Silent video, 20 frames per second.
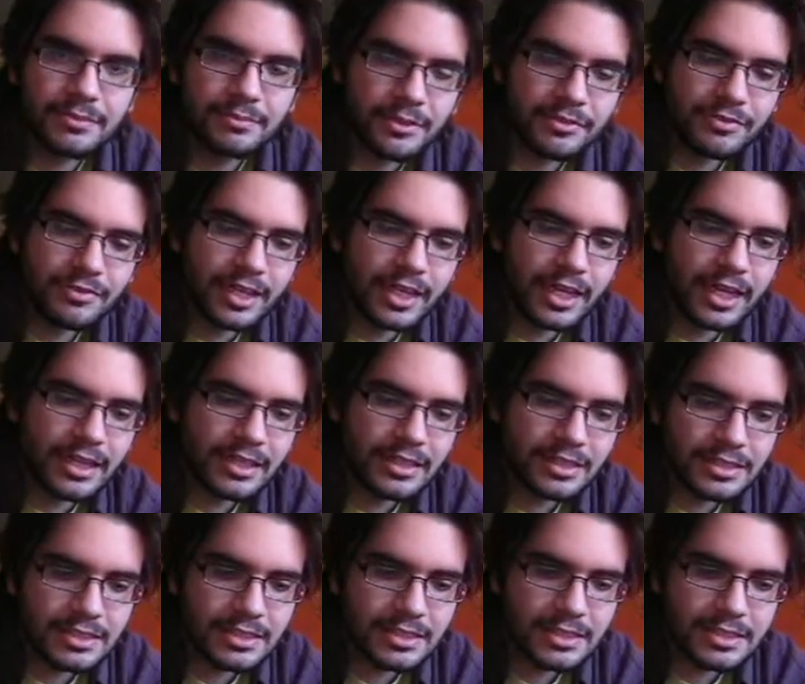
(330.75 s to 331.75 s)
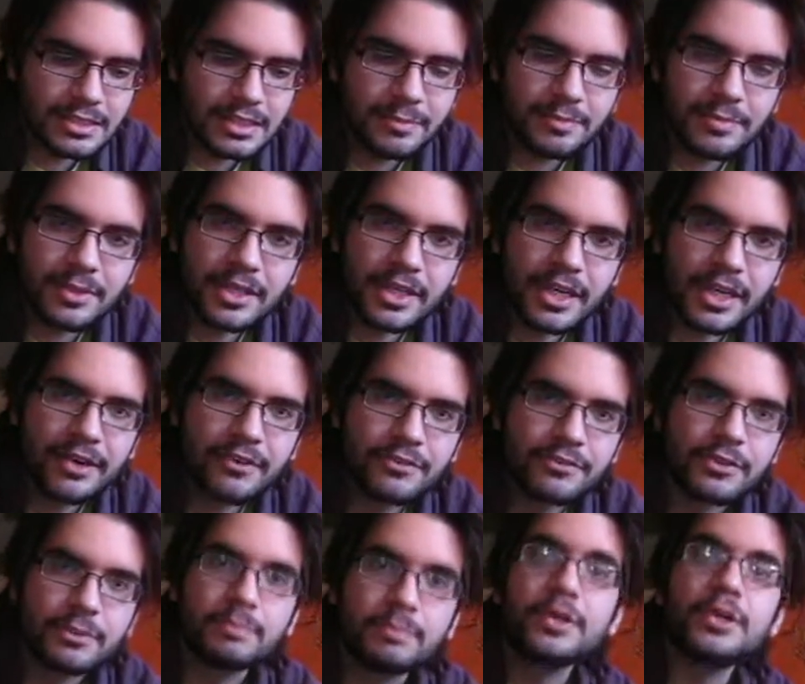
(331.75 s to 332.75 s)
My friend Allie, she's up there now
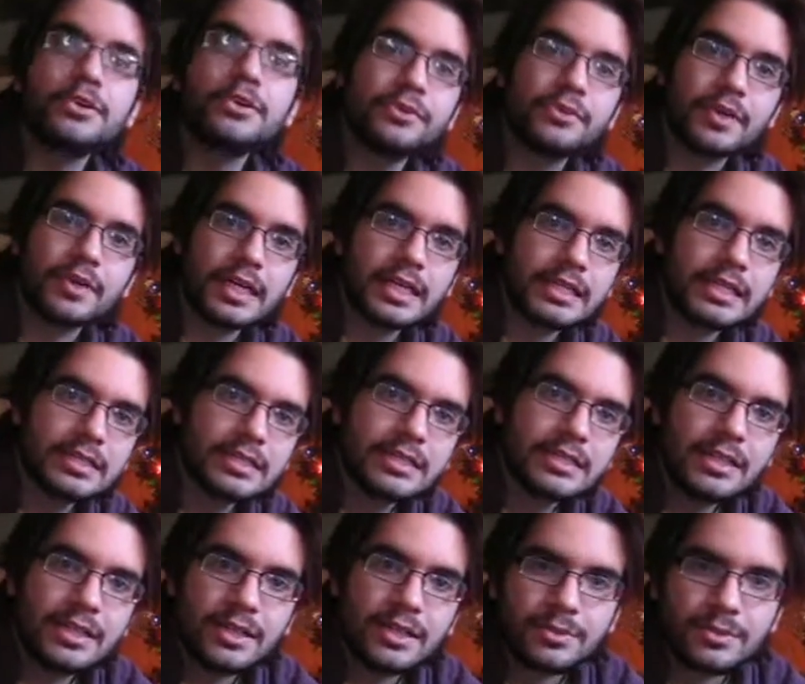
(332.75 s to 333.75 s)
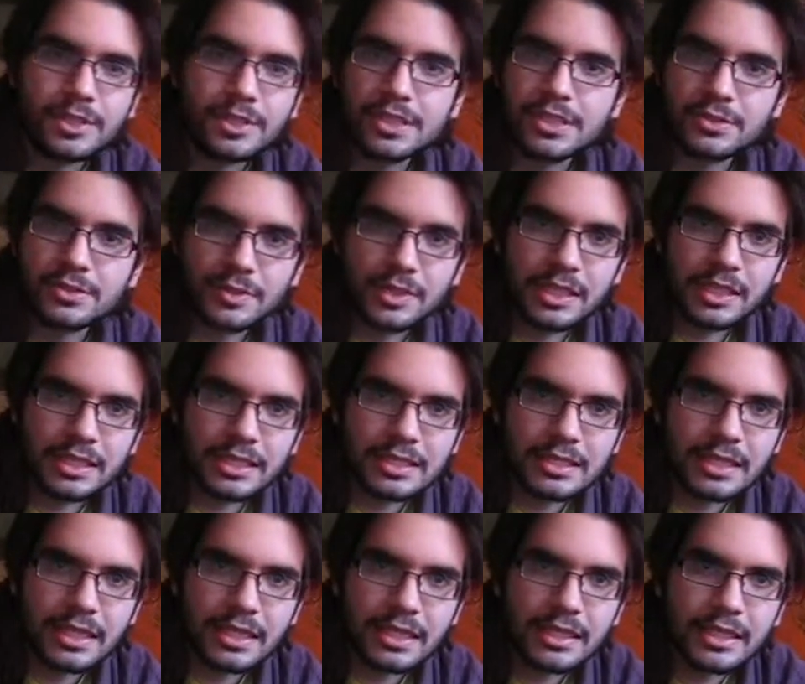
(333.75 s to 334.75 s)
for Birthright, which is really
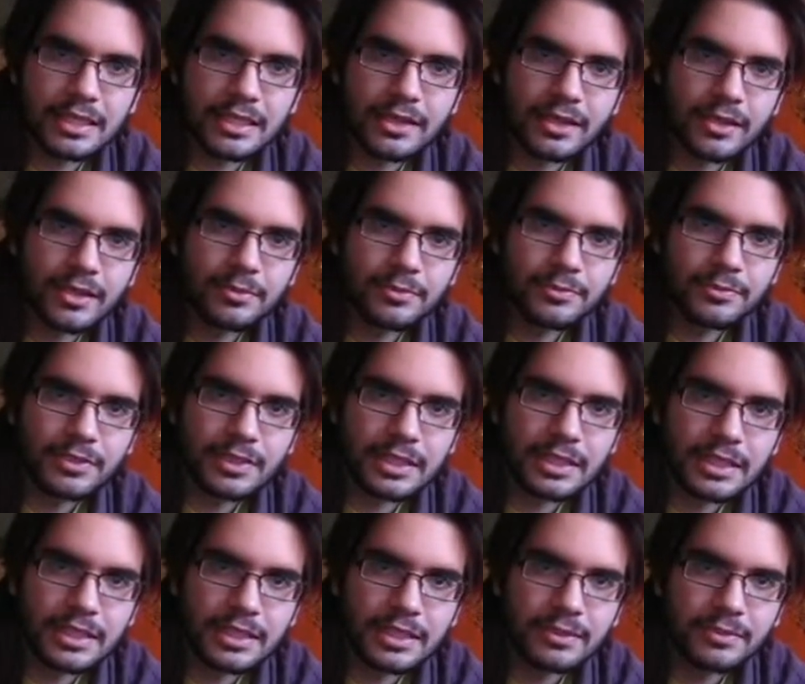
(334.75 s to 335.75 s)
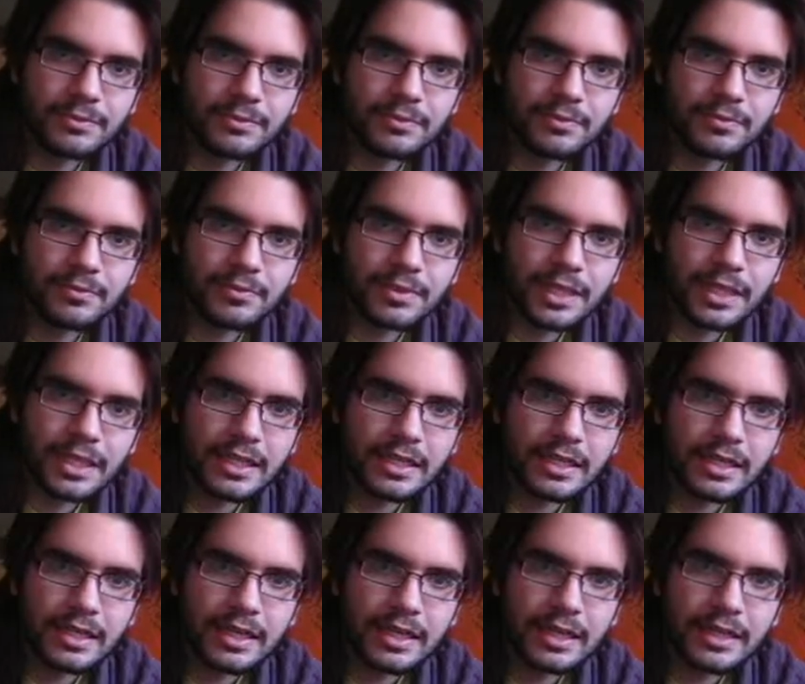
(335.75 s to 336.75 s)
exciting. Hopefully
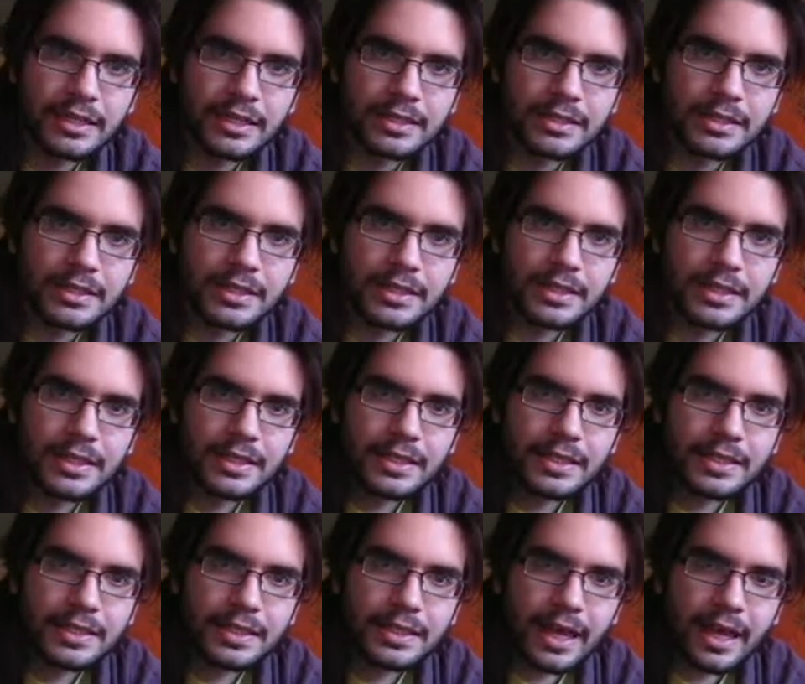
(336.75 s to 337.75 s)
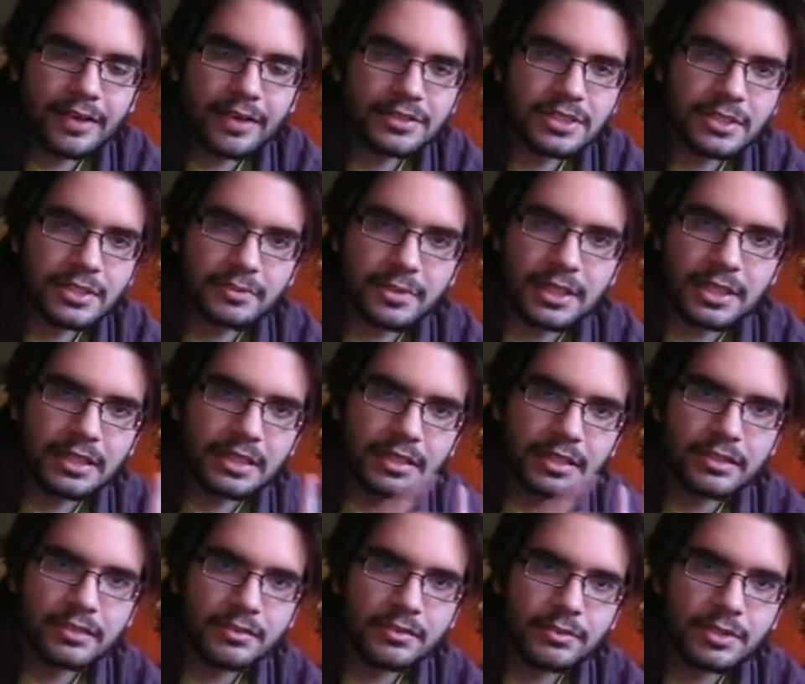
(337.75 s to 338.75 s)
can have something
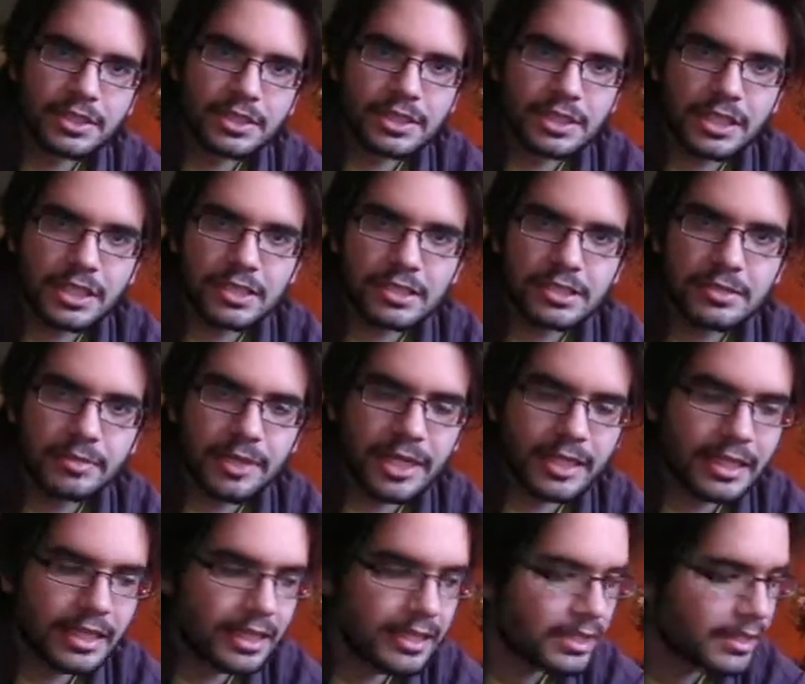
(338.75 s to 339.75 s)
where she talks about that.